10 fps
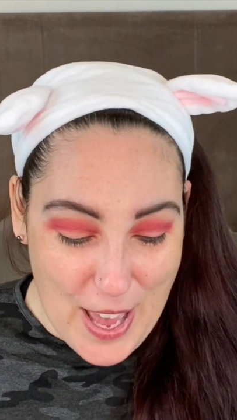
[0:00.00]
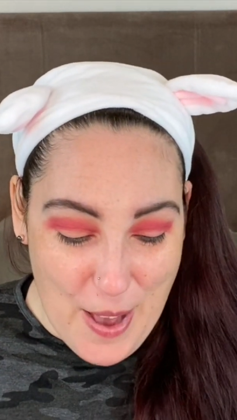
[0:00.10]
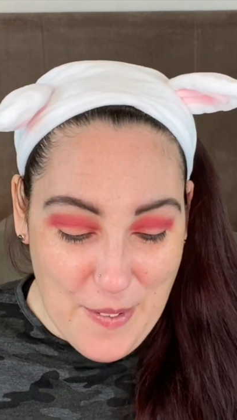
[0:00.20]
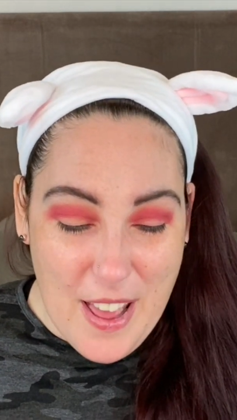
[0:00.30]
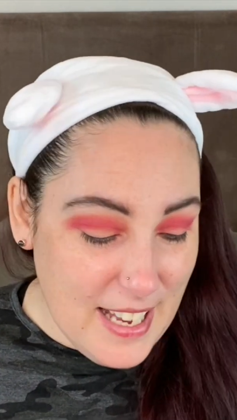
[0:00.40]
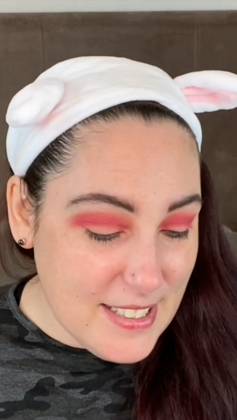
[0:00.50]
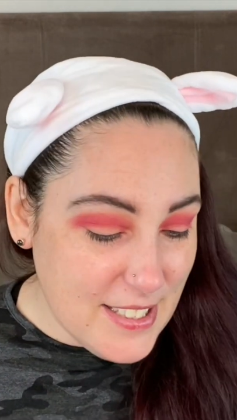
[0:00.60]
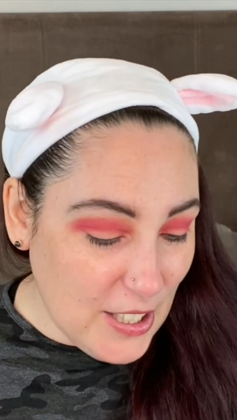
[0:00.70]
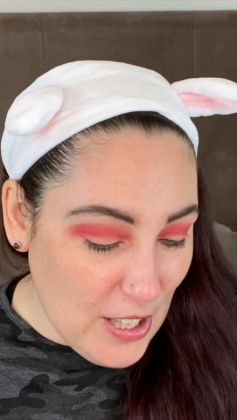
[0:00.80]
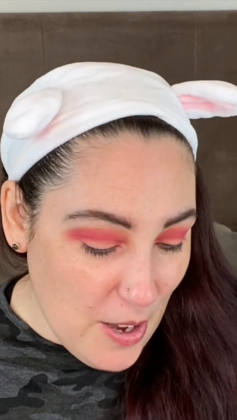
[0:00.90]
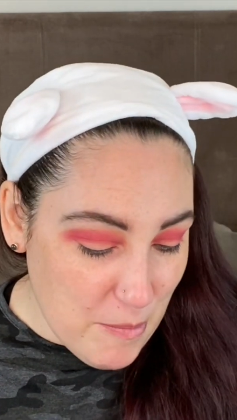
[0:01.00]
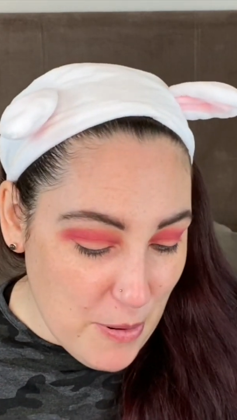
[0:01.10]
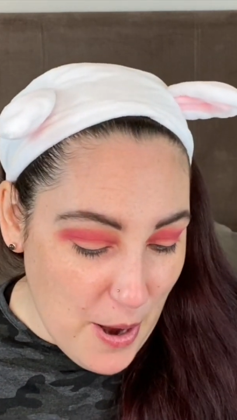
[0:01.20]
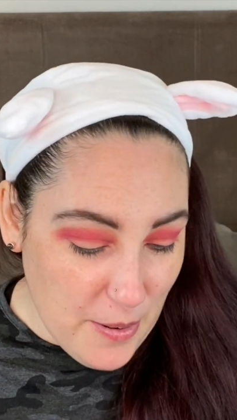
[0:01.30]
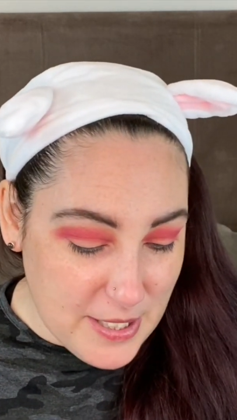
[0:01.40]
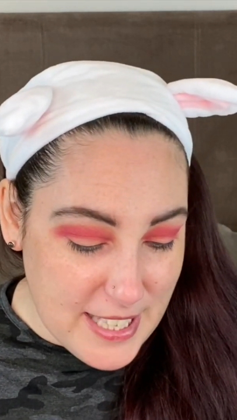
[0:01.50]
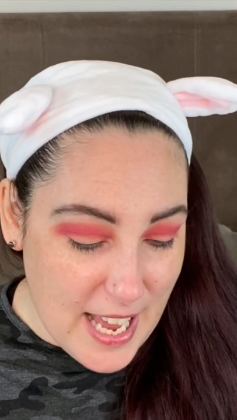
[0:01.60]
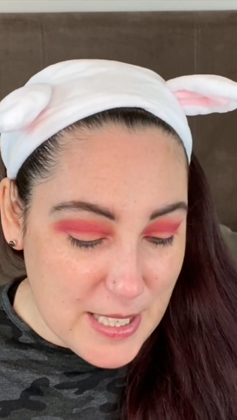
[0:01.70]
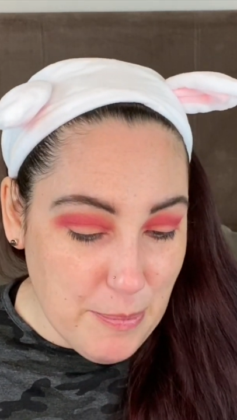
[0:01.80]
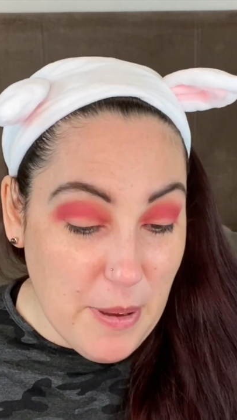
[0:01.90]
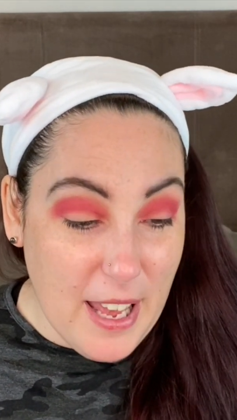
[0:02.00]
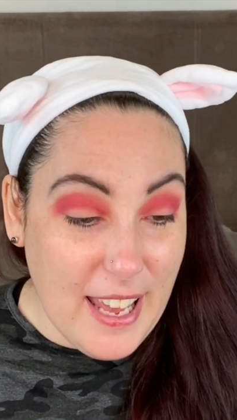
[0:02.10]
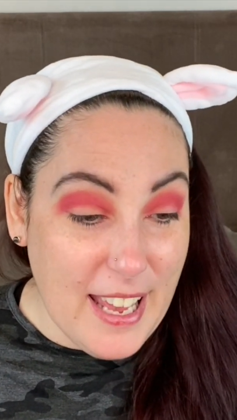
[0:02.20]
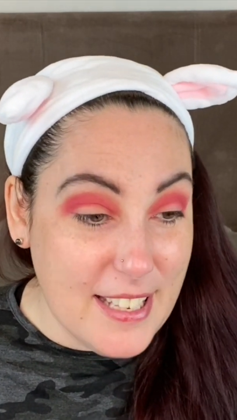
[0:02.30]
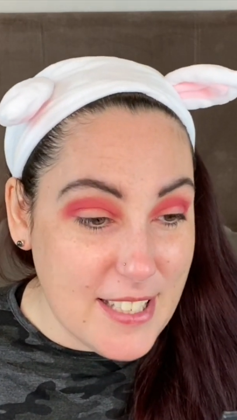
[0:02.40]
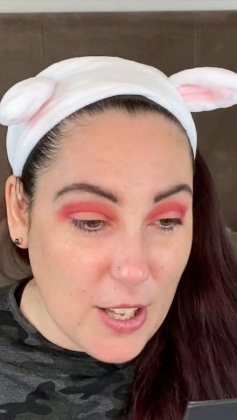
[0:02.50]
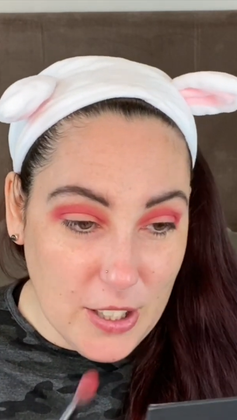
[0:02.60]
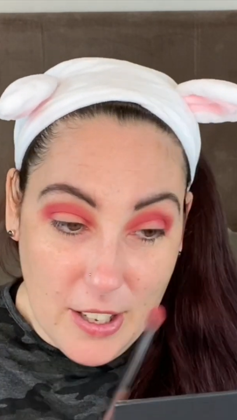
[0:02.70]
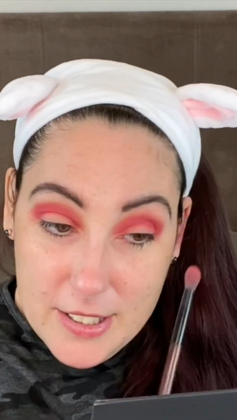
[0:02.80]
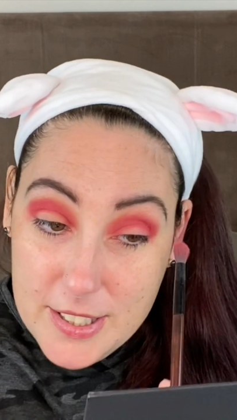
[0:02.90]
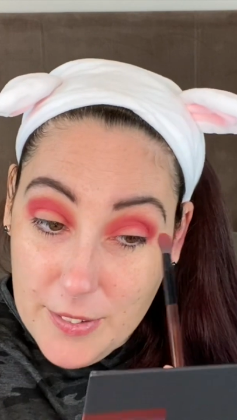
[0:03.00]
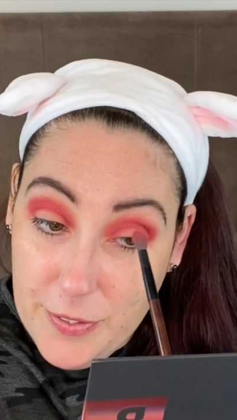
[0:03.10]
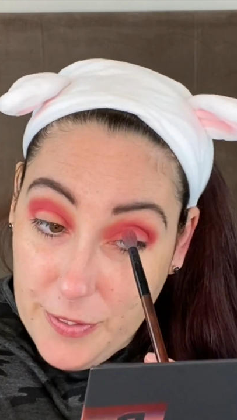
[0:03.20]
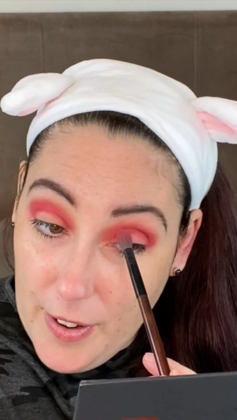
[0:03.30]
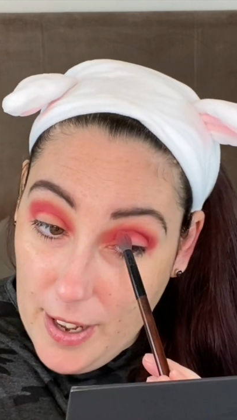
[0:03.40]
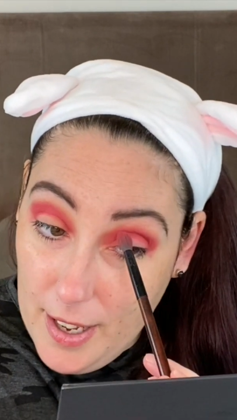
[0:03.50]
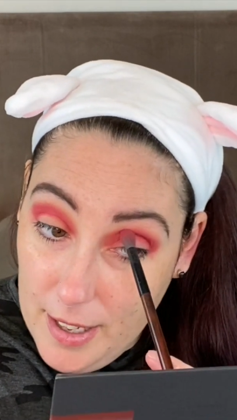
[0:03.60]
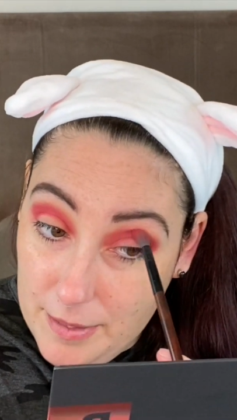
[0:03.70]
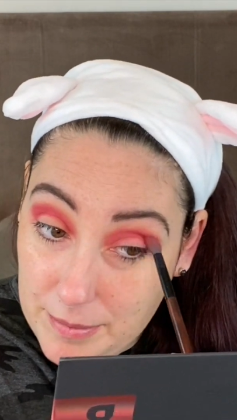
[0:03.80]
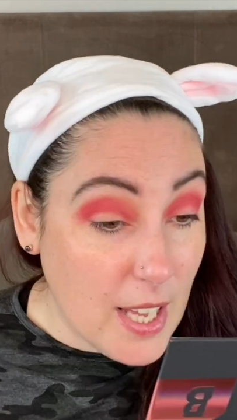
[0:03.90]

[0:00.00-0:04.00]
So it's a long process, but it is lots of fun.